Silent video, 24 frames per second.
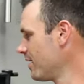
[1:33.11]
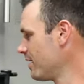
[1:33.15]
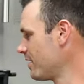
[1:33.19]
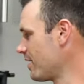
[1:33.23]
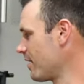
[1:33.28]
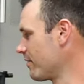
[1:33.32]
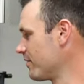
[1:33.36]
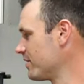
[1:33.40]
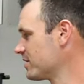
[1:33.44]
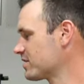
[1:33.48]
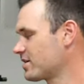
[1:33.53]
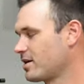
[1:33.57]

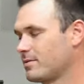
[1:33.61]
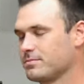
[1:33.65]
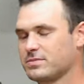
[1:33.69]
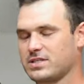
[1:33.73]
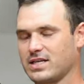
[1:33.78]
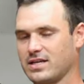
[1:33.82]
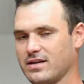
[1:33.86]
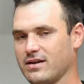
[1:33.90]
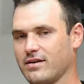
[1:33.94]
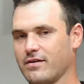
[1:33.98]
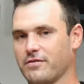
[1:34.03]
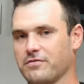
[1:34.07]
Now this comes
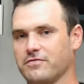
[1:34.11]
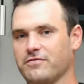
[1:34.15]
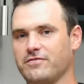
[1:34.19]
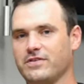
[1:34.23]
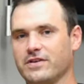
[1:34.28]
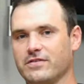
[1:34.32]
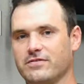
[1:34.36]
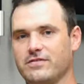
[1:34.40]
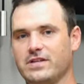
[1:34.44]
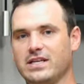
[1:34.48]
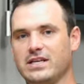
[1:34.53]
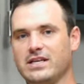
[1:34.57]
in at a
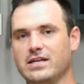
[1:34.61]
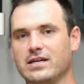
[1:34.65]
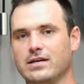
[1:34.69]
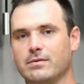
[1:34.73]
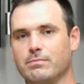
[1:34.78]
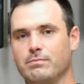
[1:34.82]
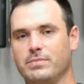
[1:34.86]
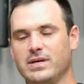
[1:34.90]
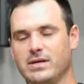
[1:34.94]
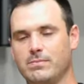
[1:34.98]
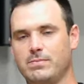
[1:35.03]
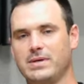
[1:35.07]
50
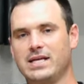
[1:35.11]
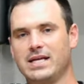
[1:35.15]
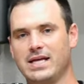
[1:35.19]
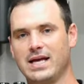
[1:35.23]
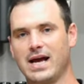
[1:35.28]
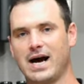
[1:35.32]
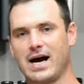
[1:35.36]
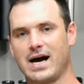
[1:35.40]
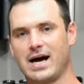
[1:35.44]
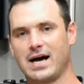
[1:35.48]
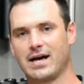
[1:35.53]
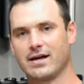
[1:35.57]

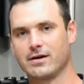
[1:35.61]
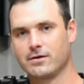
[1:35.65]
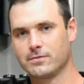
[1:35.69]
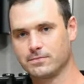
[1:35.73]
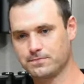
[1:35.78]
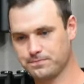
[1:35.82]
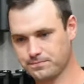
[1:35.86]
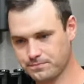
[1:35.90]
BPI,